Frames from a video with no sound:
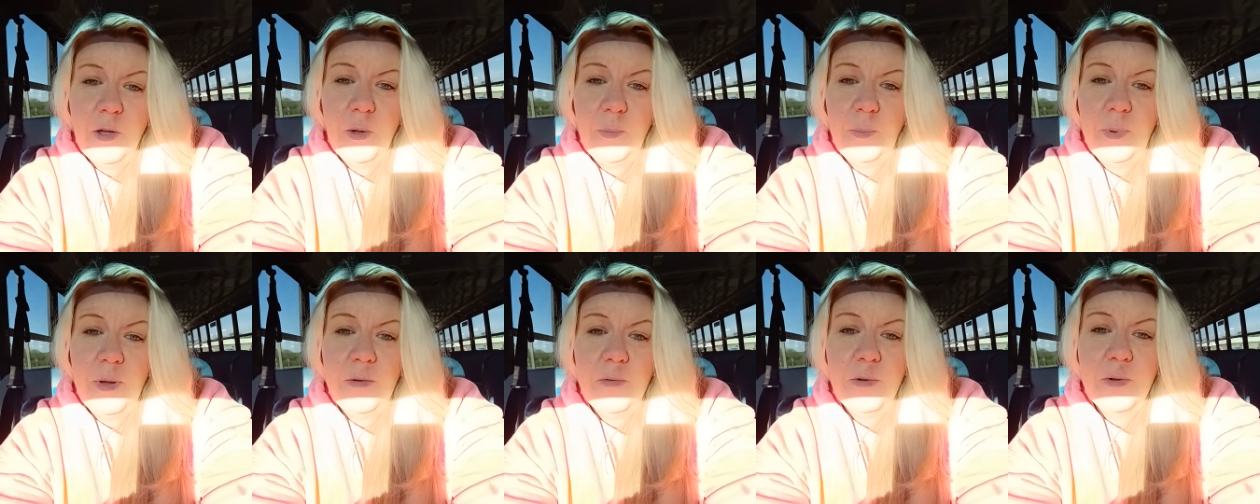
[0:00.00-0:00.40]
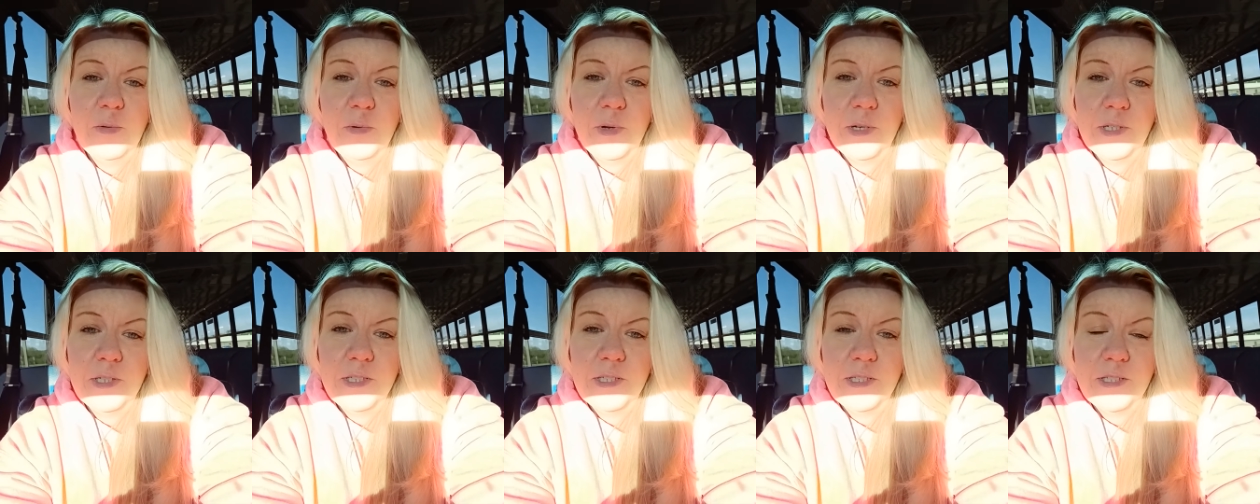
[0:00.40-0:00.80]
Hope
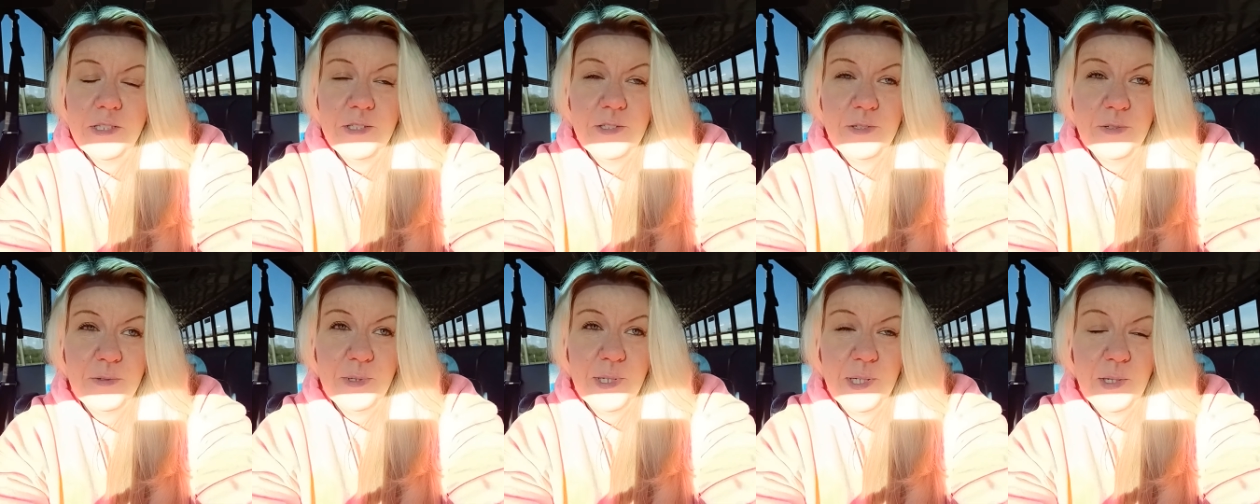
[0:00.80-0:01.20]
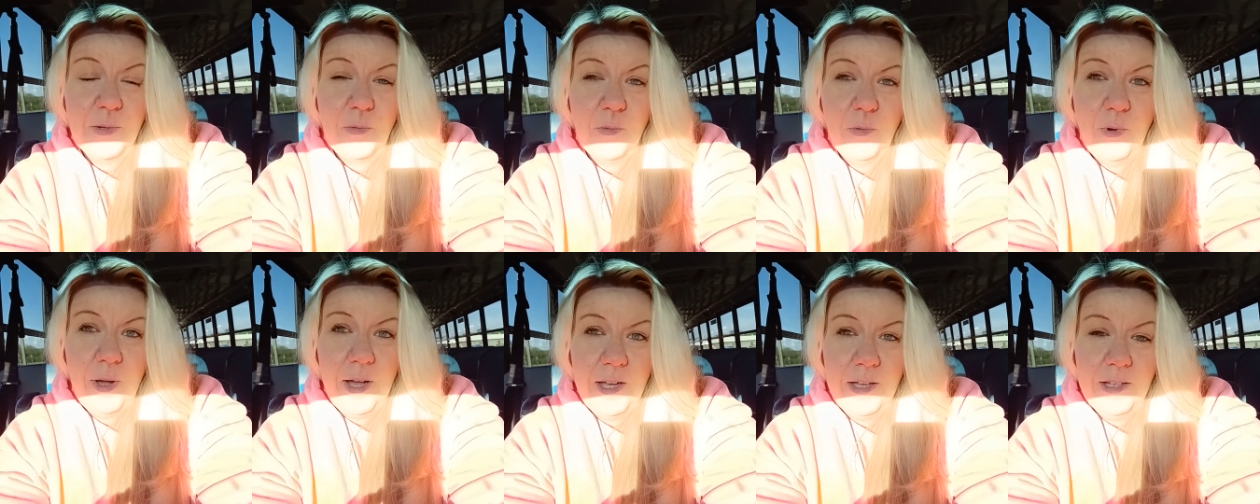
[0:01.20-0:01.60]
everyone is doing
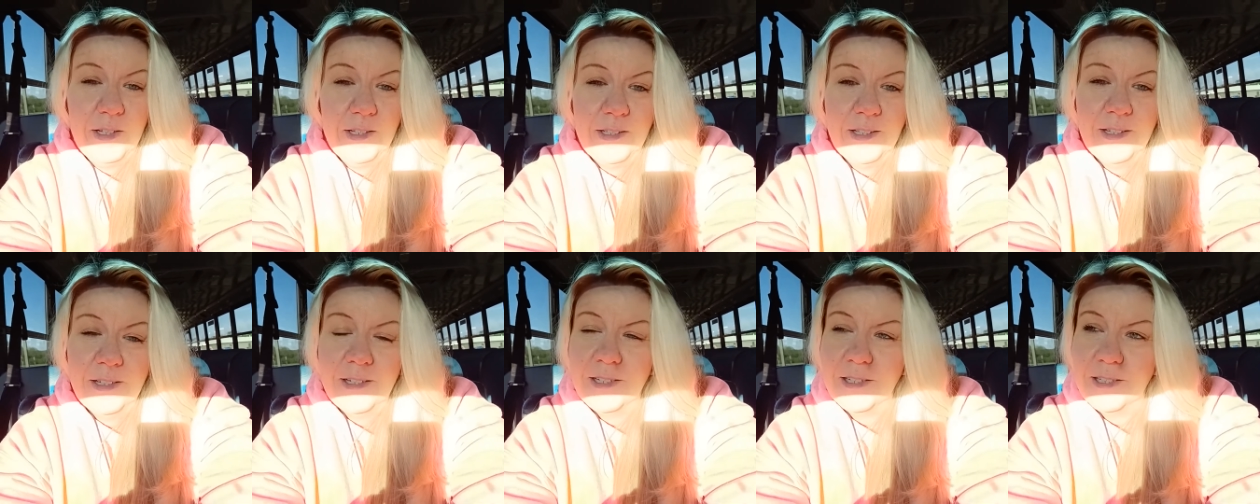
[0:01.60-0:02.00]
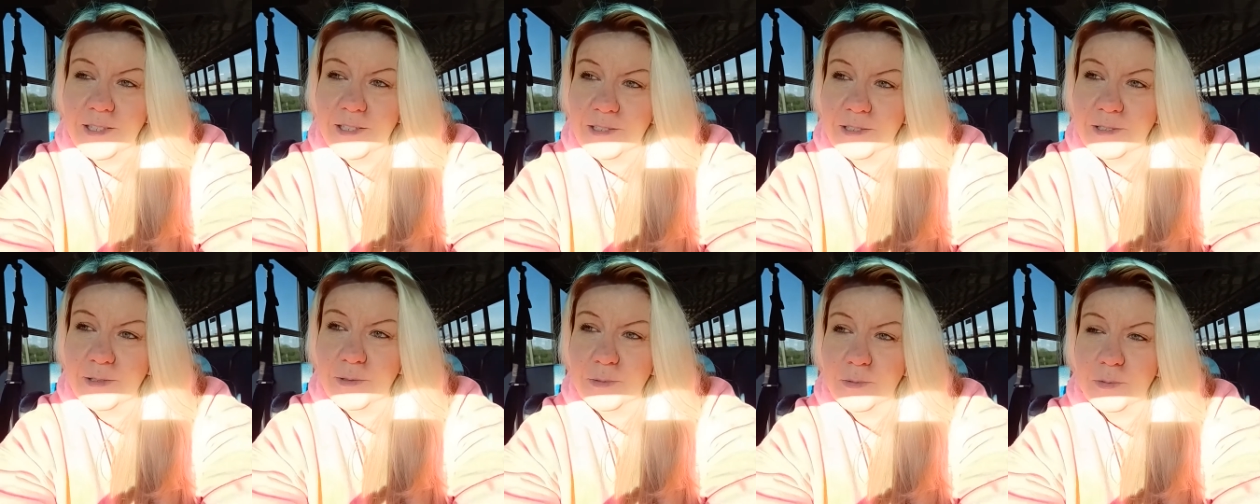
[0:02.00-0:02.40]
well
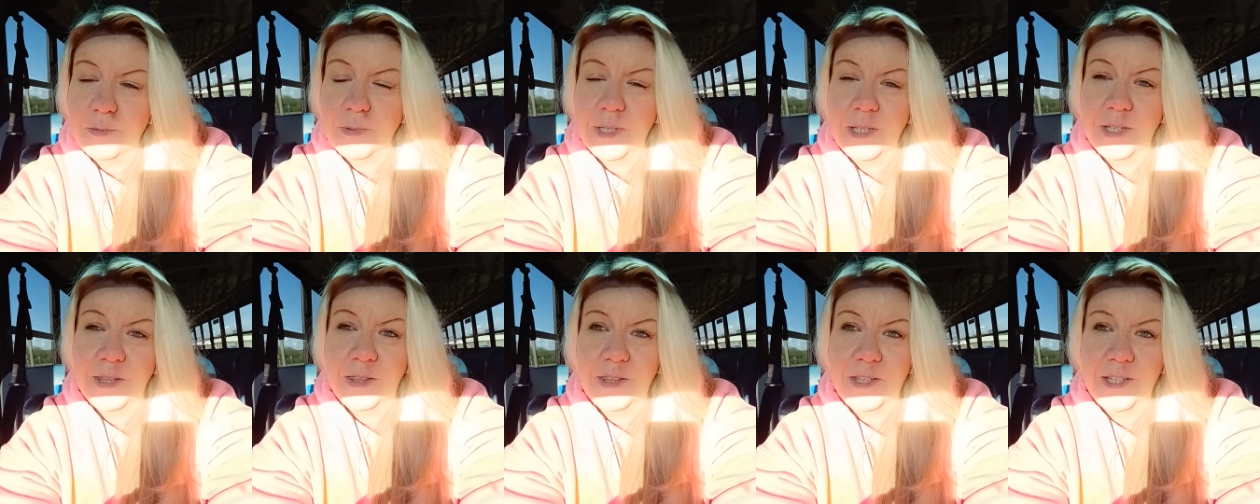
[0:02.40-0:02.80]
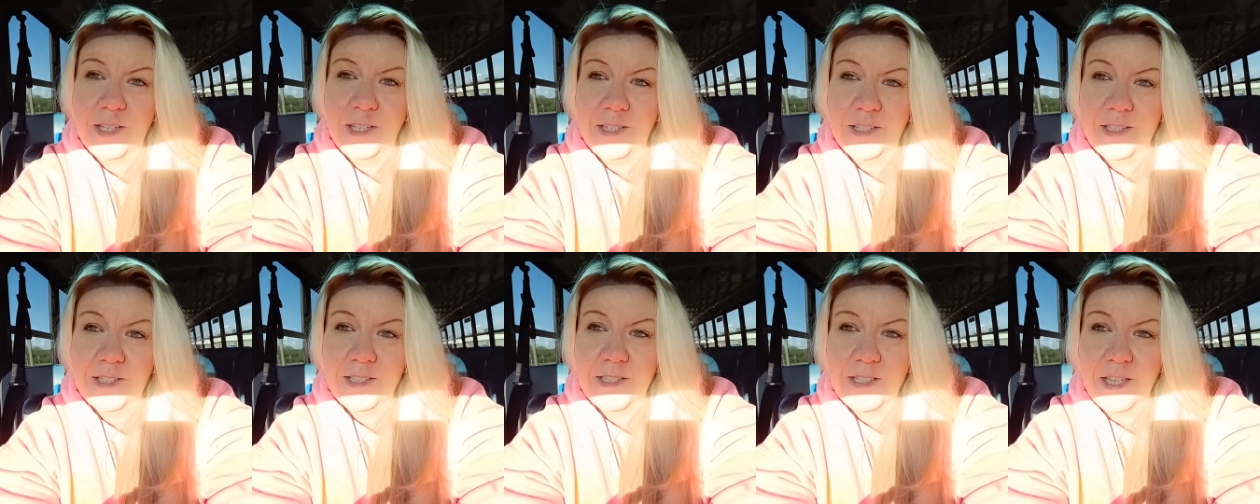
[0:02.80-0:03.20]
with
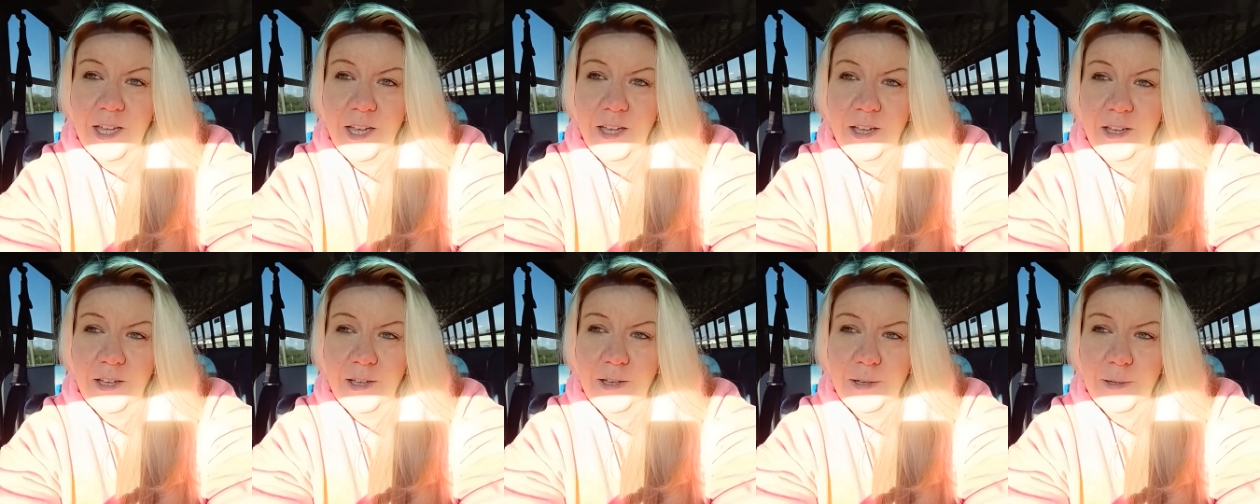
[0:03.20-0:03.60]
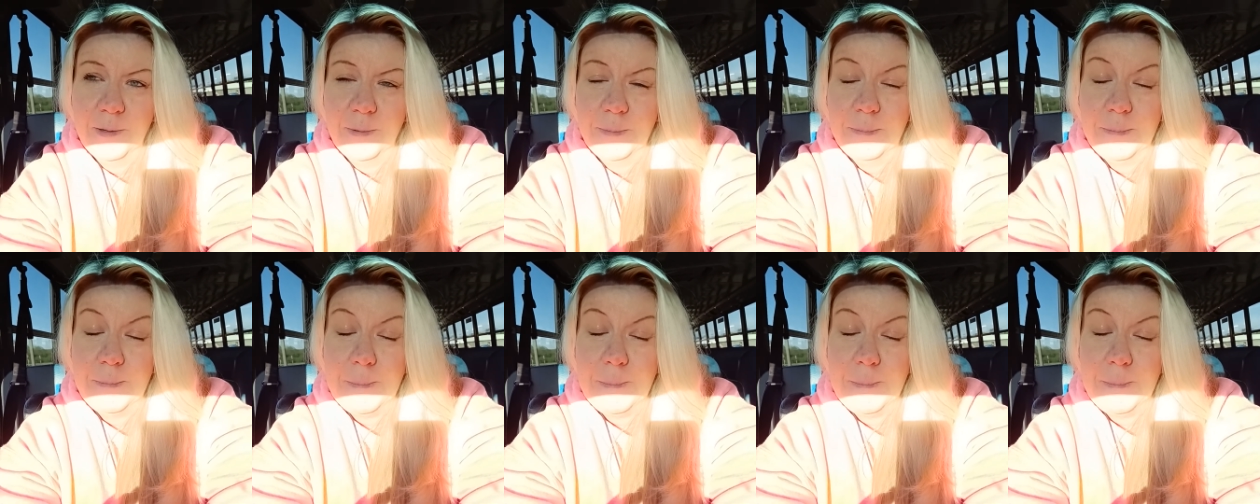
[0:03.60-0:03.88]
these, uh,